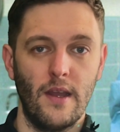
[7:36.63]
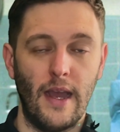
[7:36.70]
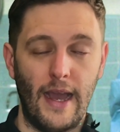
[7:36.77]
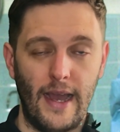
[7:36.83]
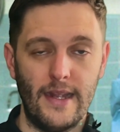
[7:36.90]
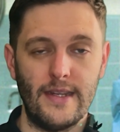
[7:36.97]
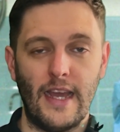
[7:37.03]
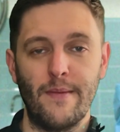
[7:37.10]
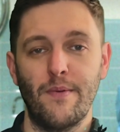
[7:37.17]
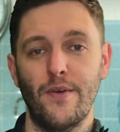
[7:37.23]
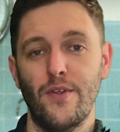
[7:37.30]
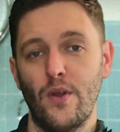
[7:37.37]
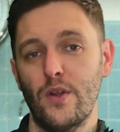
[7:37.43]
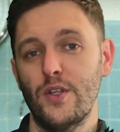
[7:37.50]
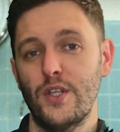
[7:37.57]
and a
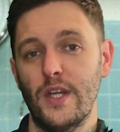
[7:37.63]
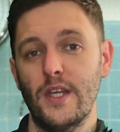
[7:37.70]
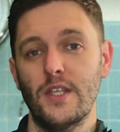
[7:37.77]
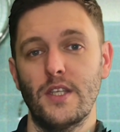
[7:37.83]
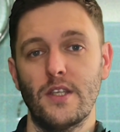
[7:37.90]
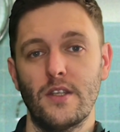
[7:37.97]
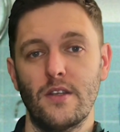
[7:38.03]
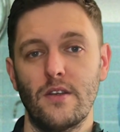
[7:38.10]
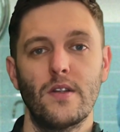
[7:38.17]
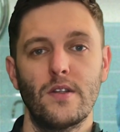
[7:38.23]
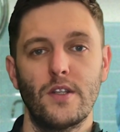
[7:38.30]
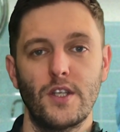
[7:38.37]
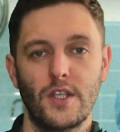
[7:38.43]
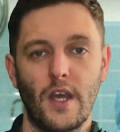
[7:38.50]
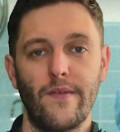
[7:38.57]
pathologist
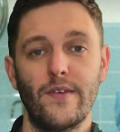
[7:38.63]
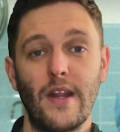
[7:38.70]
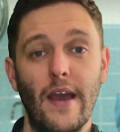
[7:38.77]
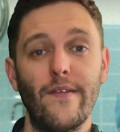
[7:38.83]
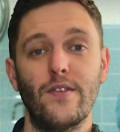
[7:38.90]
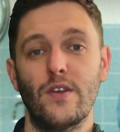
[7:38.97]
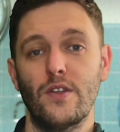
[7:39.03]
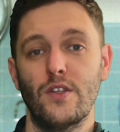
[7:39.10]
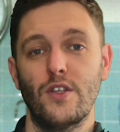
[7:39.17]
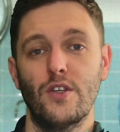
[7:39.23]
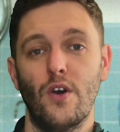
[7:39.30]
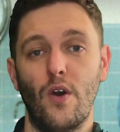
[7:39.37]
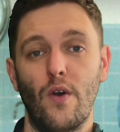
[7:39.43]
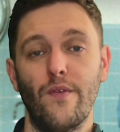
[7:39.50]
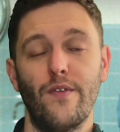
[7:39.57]
discovered evidence
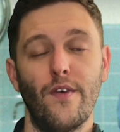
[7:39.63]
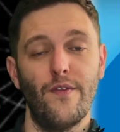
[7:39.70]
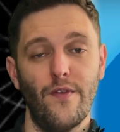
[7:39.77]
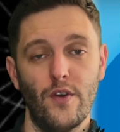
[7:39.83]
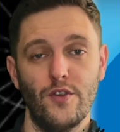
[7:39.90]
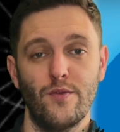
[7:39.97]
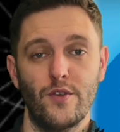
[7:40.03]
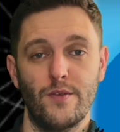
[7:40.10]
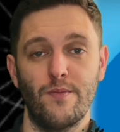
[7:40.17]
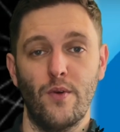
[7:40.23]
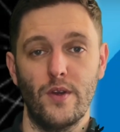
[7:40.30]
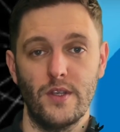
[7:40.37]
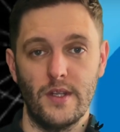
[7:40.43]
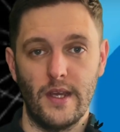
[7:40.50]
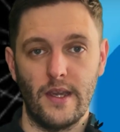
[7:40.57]
of phosphorus
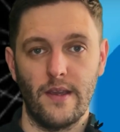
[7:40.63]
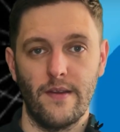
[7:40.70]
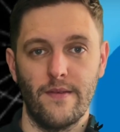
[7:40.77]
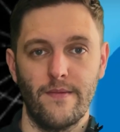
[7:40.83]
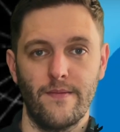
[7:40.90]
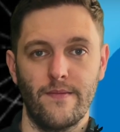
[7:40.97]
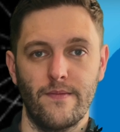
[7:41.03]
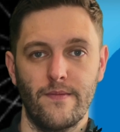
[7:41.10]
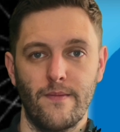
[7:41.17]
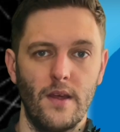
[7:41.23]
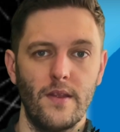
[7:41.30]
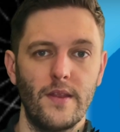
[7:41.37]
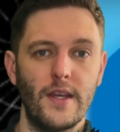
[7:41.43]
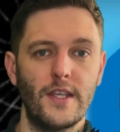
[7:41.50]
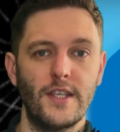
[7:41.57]
poisoning.
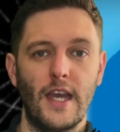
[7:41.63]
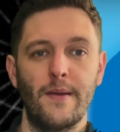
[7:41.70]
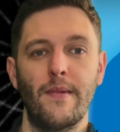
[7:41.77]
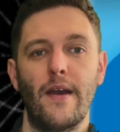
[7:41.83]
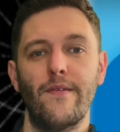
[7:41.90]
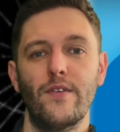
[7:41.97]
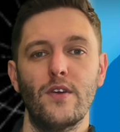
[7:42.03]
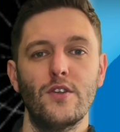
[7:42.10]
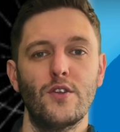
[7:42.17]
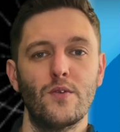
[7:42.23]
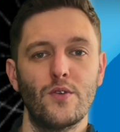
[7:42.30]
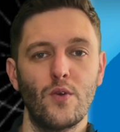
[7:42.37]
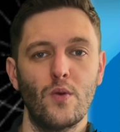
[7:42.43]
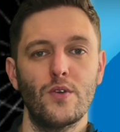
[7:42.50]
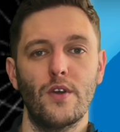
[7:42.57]
The same evidence
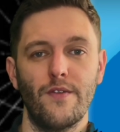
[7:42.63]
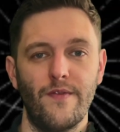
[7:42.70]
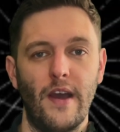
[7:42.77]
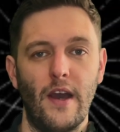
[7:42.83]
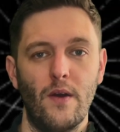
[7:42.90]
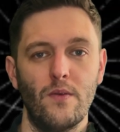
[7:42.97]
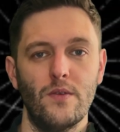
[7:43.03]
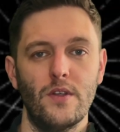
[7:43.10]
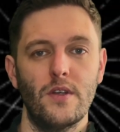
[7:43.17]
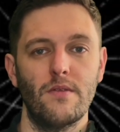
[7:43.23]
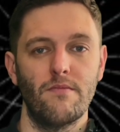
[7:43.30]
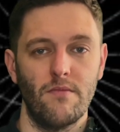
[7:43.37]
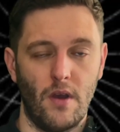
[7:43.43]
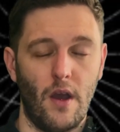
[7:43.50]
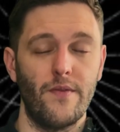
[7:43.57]
was also found,
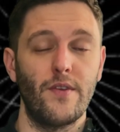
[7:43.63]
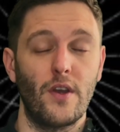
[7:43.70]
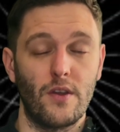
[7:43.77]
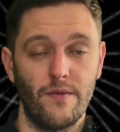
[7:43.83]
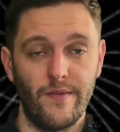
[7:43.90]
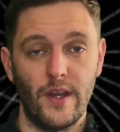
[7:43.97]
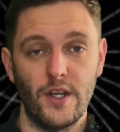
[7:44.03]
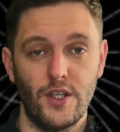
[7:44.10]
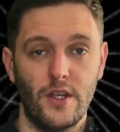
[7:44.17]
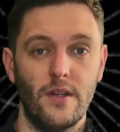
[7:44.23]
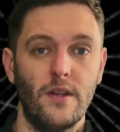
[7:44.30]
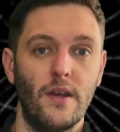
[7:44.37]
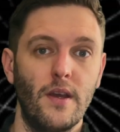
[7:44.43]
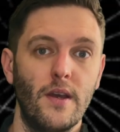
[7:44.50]
after her conviction,